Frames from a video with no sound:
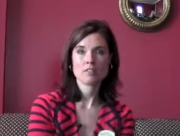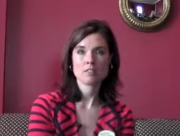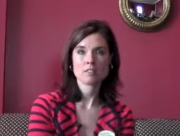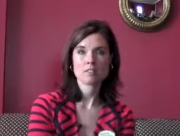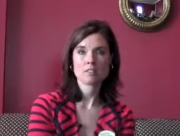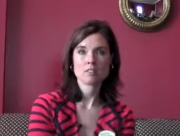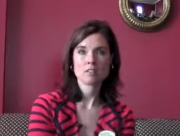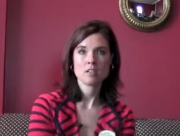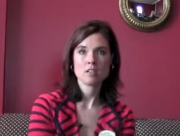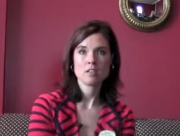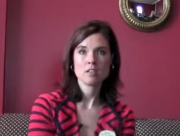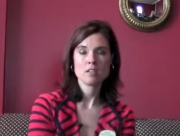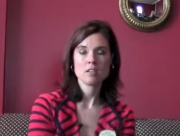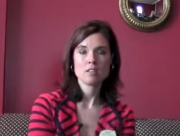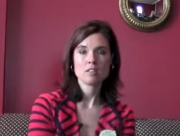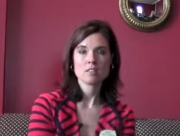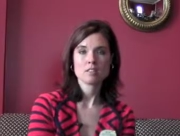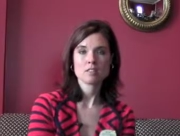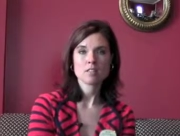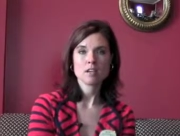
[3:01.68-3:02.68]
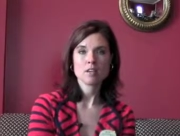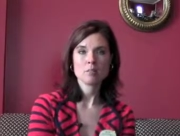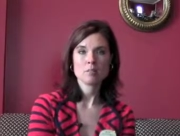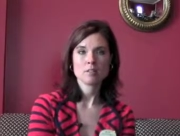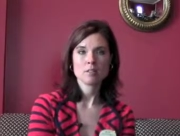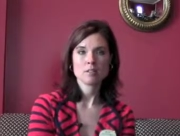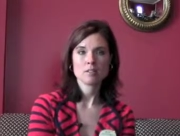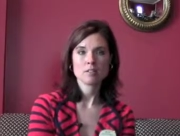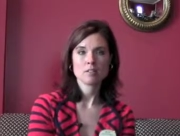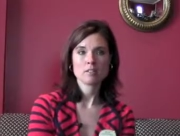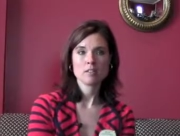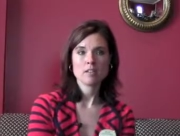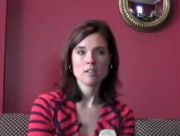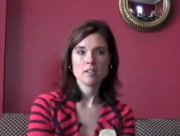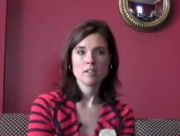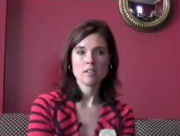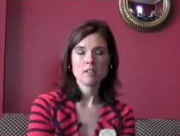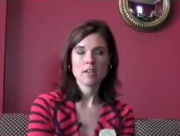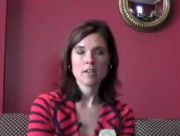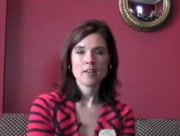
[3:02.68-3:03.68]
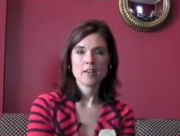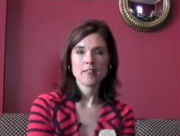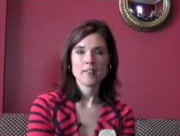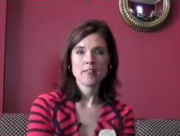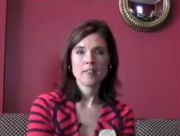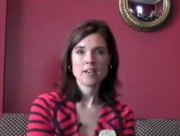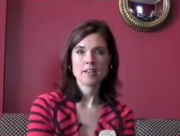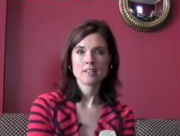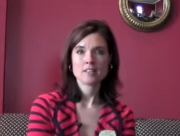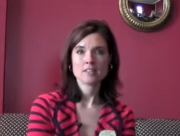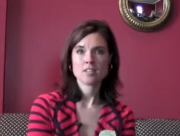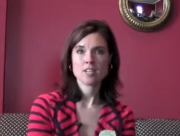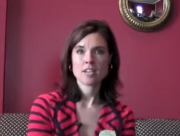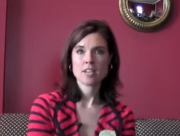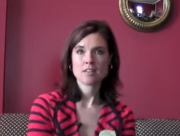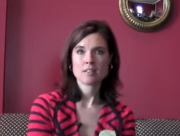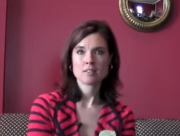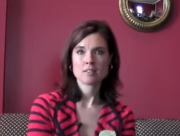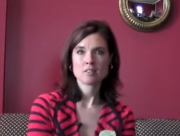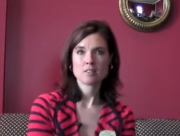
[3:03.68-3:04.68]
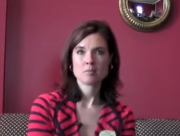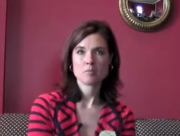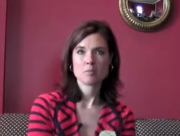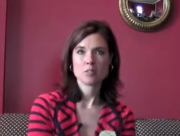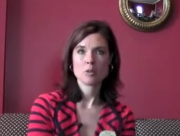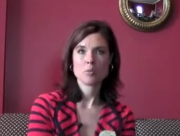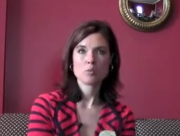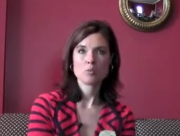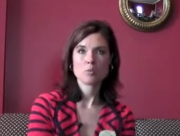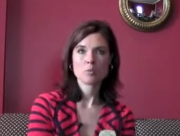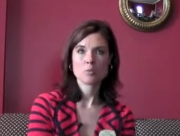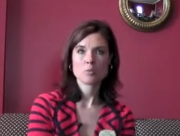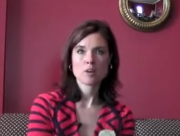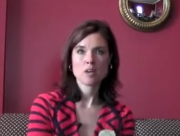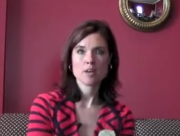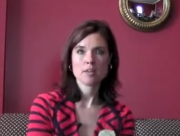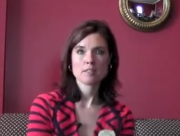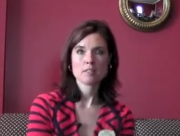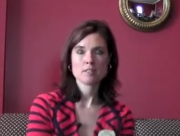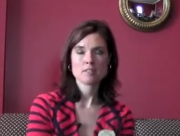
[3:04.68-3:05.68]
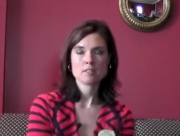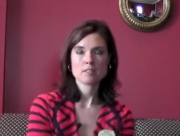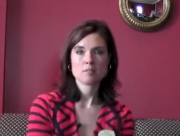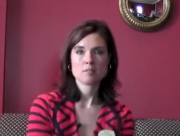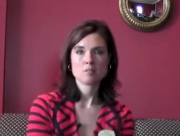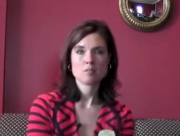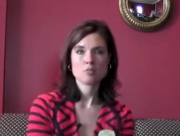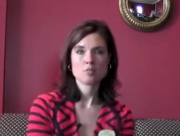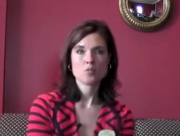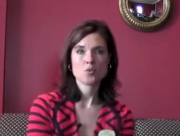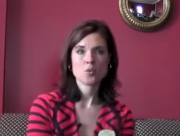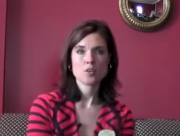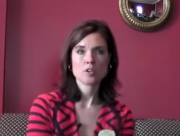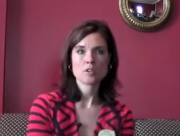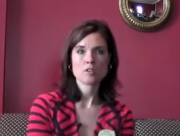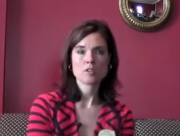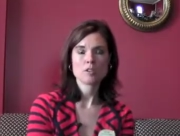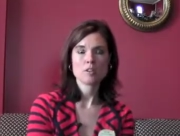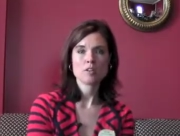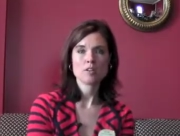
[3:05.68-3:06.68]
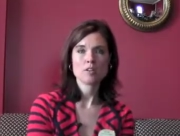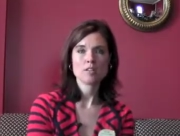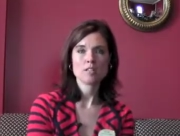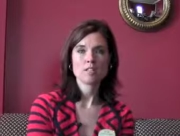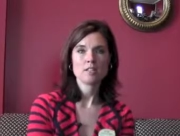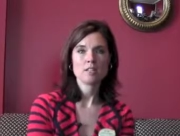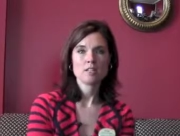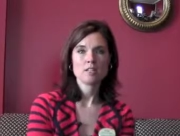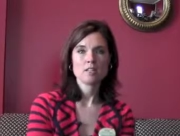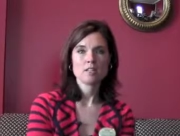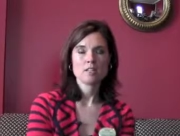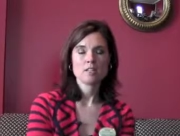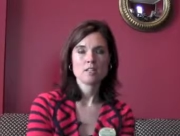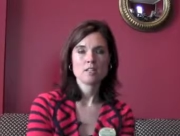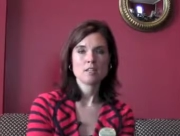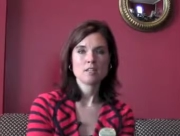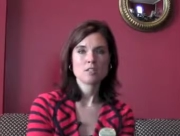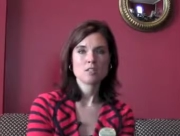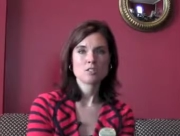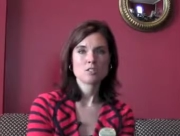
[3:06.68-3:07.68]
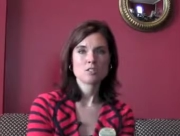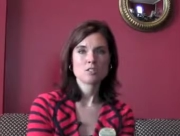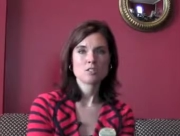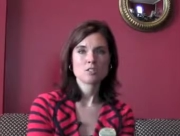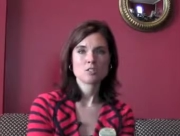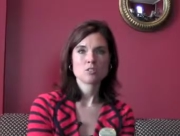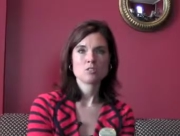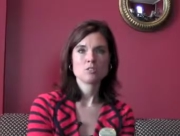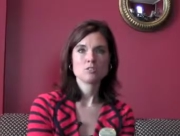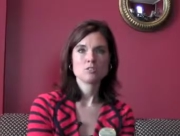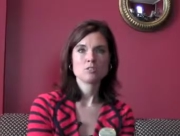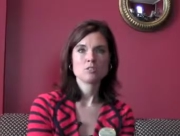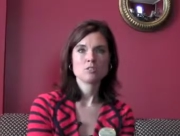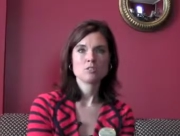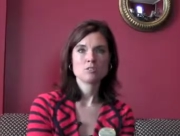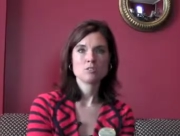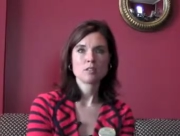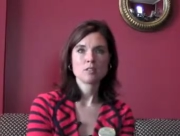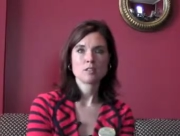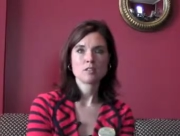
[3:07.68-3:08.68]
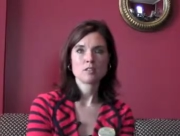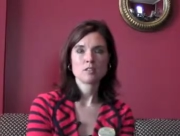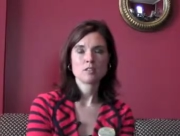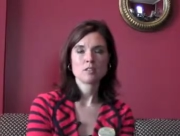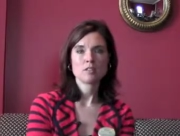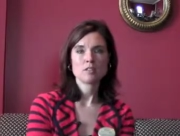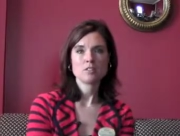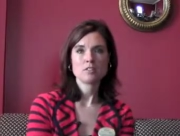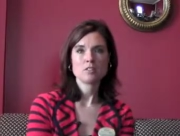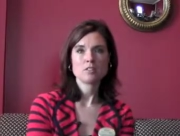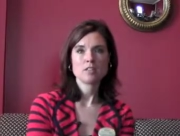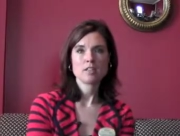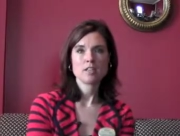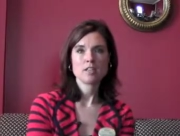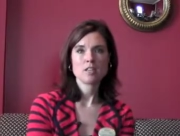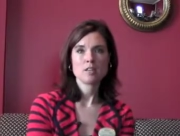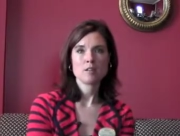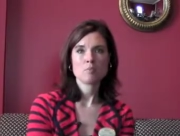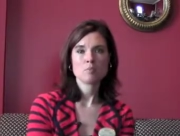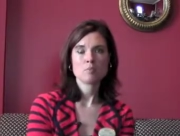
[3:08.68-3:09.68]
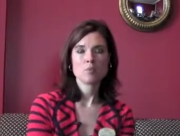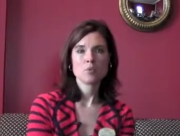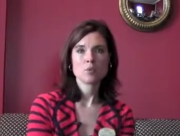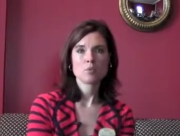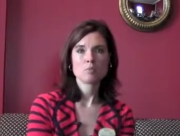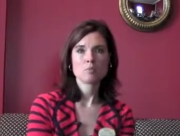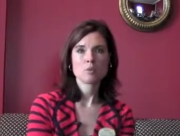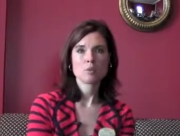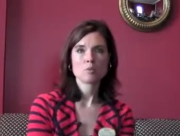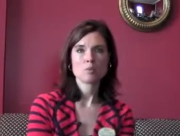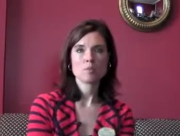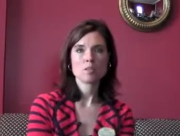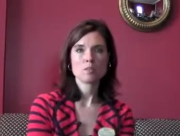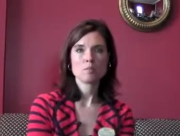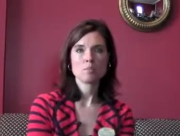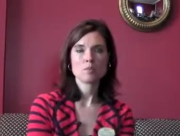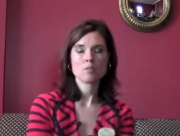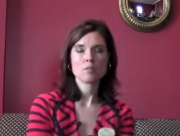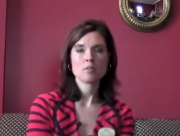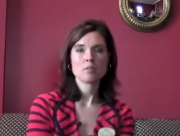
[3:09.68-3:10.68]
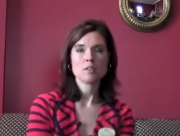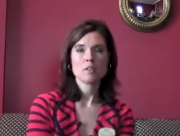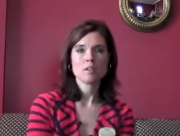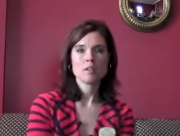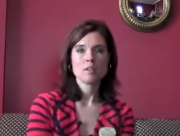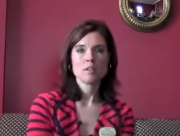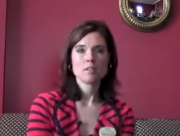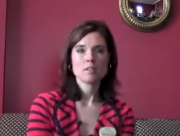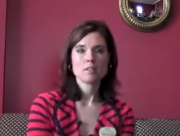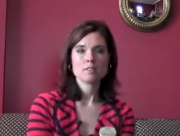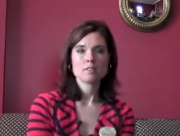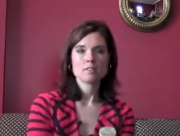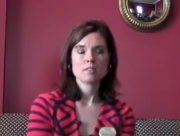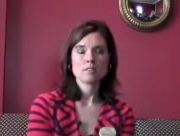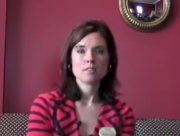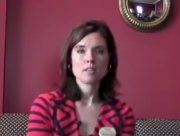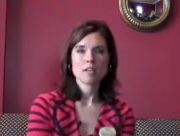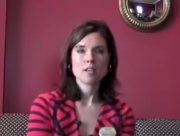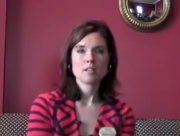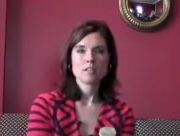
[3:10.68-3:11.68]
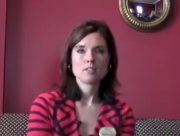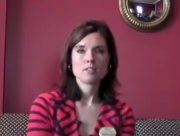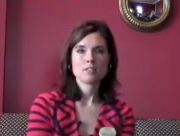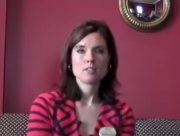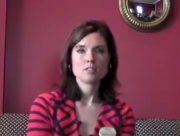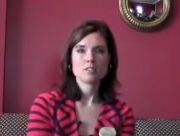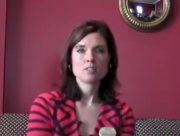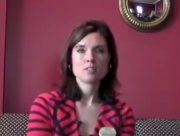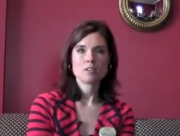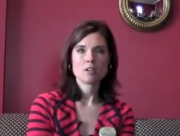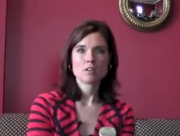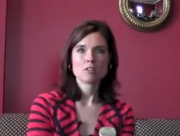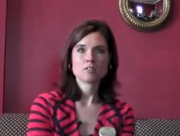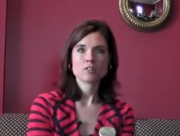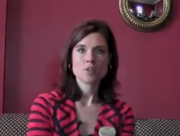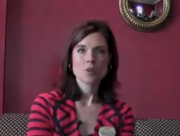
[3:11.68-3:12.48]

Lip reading: his cell bill. And that gained some local press, and before you know it, it just grew within the country, and more people decided to start